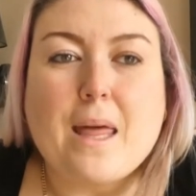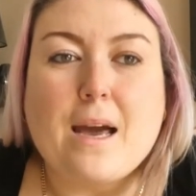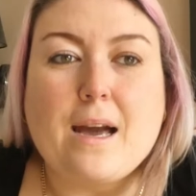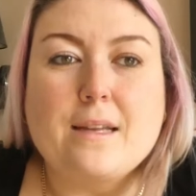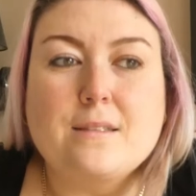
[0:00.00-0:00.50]

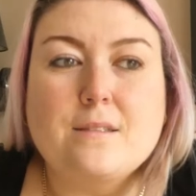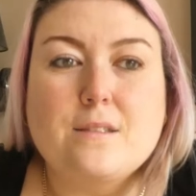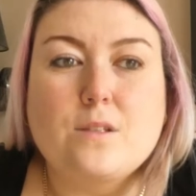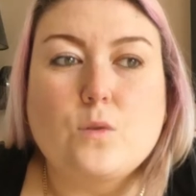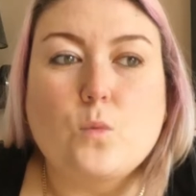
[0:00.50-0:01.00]

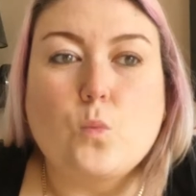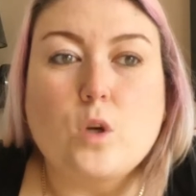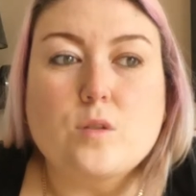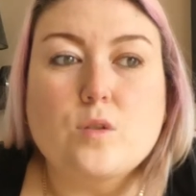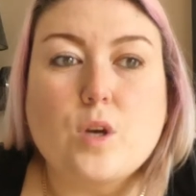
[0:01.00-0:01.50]
And
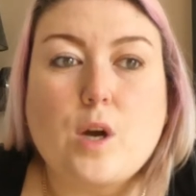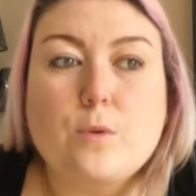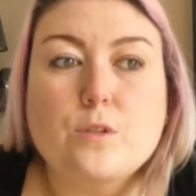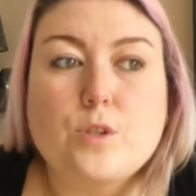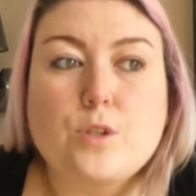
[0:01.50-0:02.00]
what I
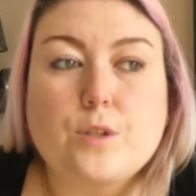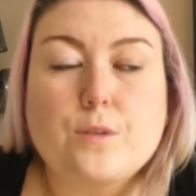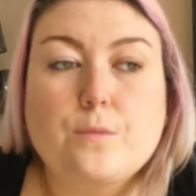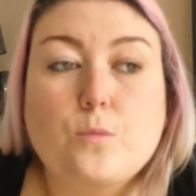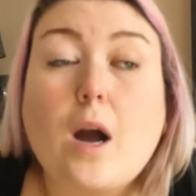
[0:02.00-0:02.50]

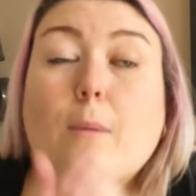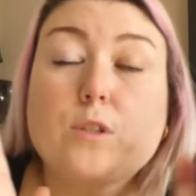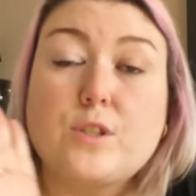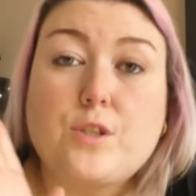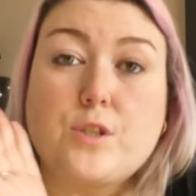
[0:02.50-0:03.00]

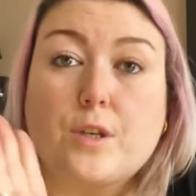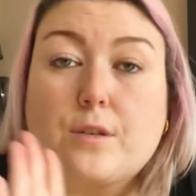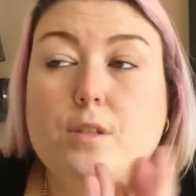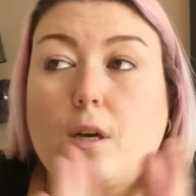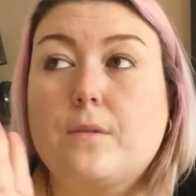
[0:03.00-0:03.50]
wanted to
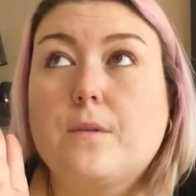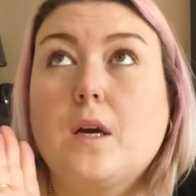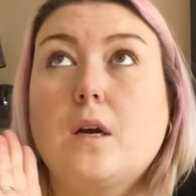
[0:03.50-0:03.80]
do, so